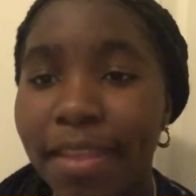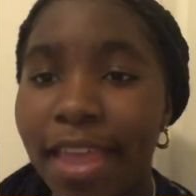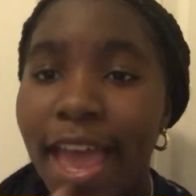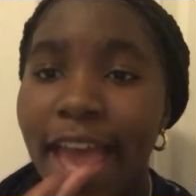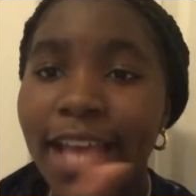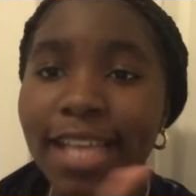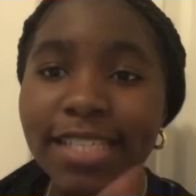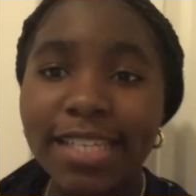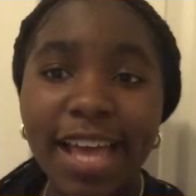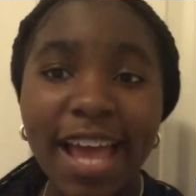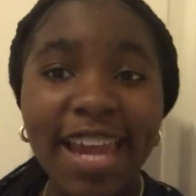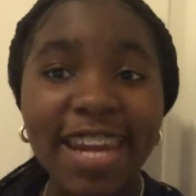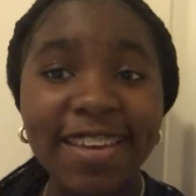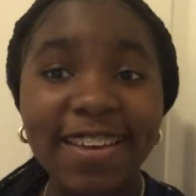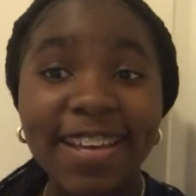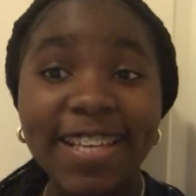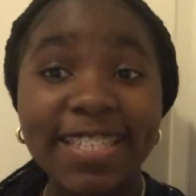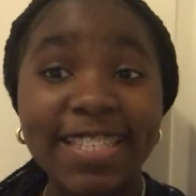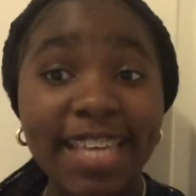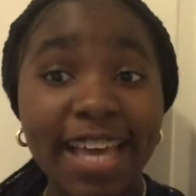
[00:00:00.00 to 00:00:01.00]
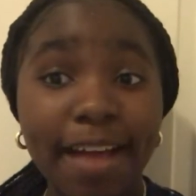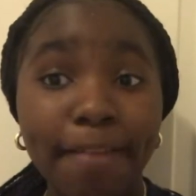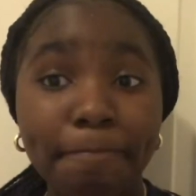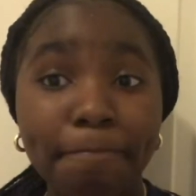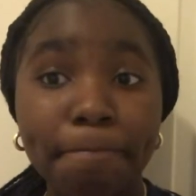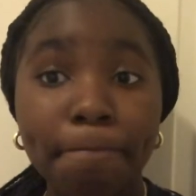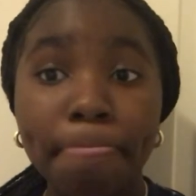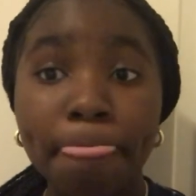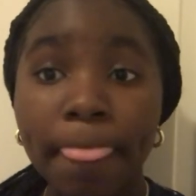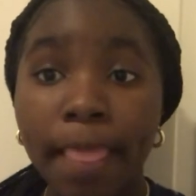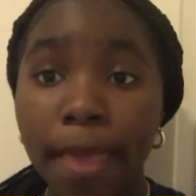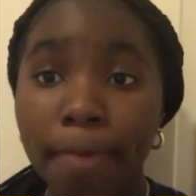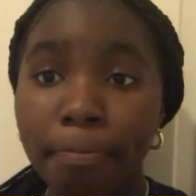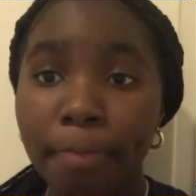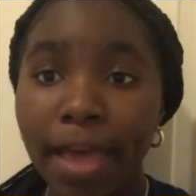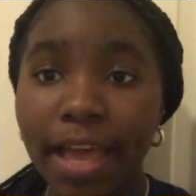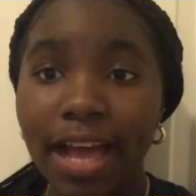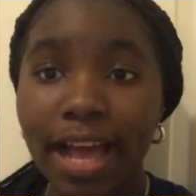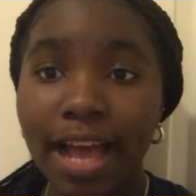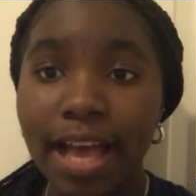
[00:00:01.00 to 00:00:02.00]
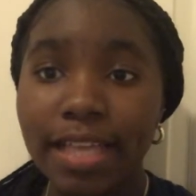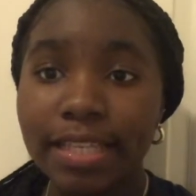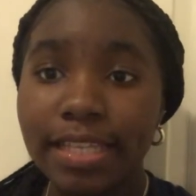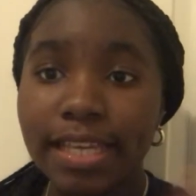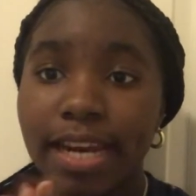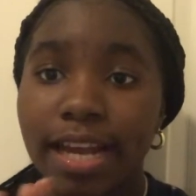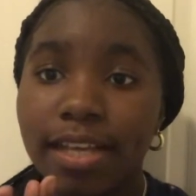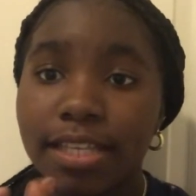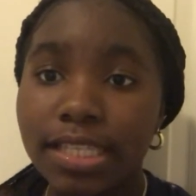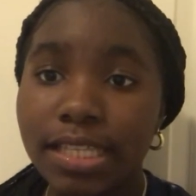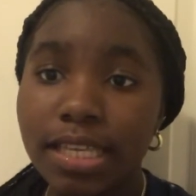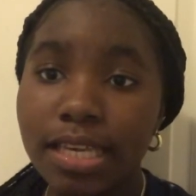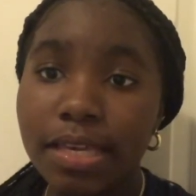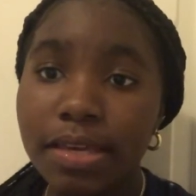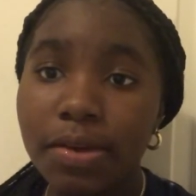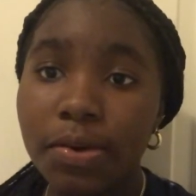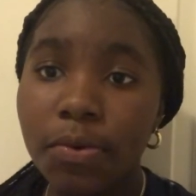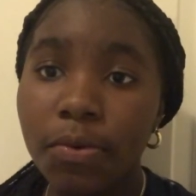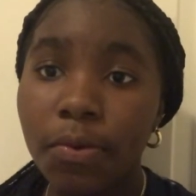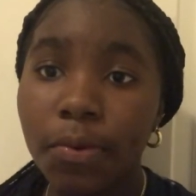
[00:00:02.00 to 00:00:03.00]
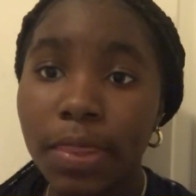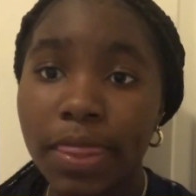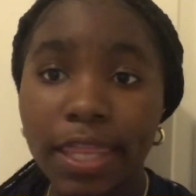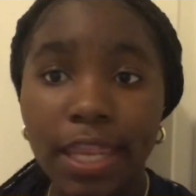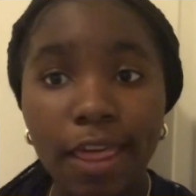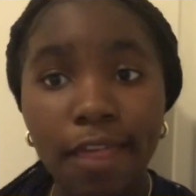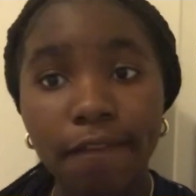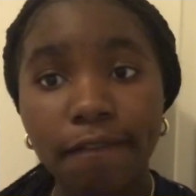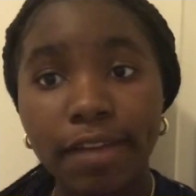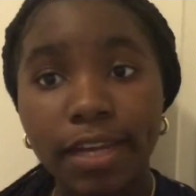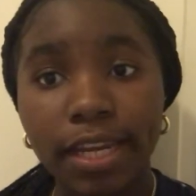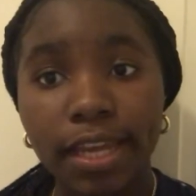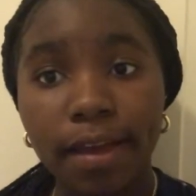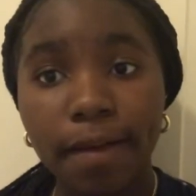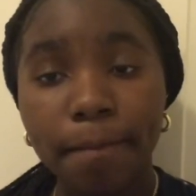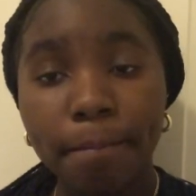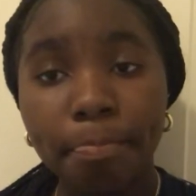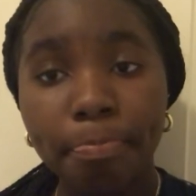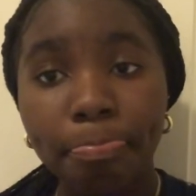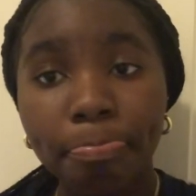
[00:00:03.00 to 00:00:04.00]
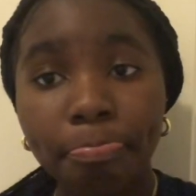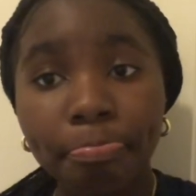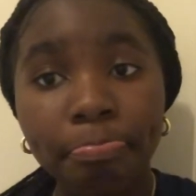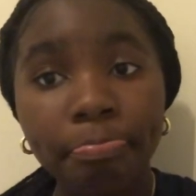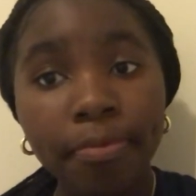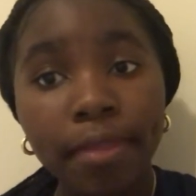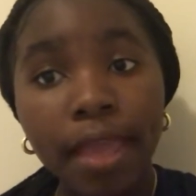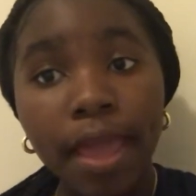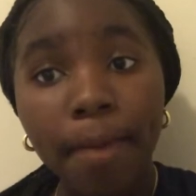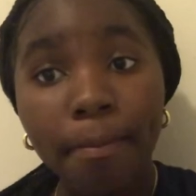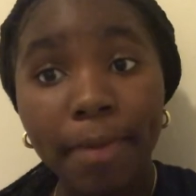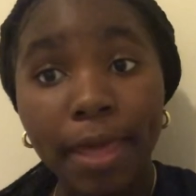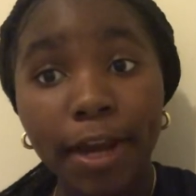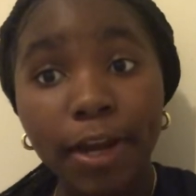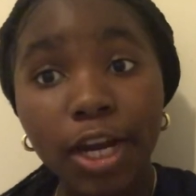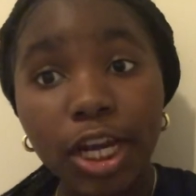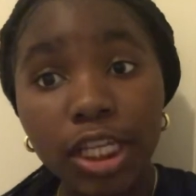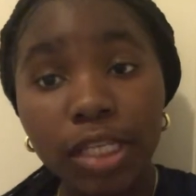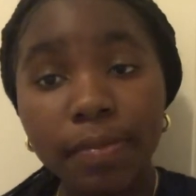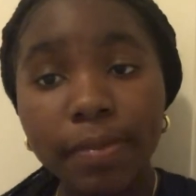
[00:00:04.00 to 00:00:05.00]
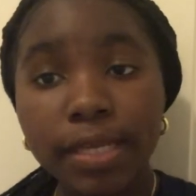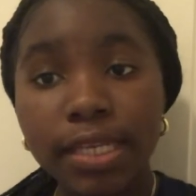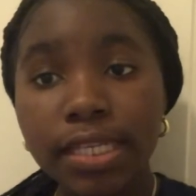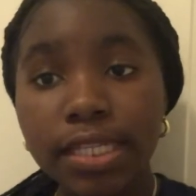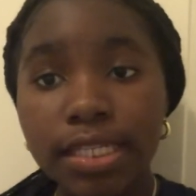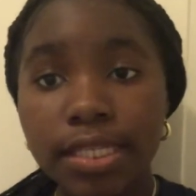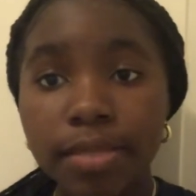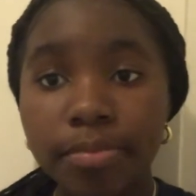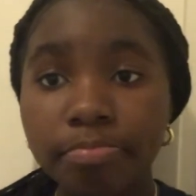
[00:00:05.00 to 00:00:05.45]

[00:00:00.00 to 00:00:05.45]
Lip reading: So anyways, yeah, bye guys, and I'll see you with another video. Merry Christmas.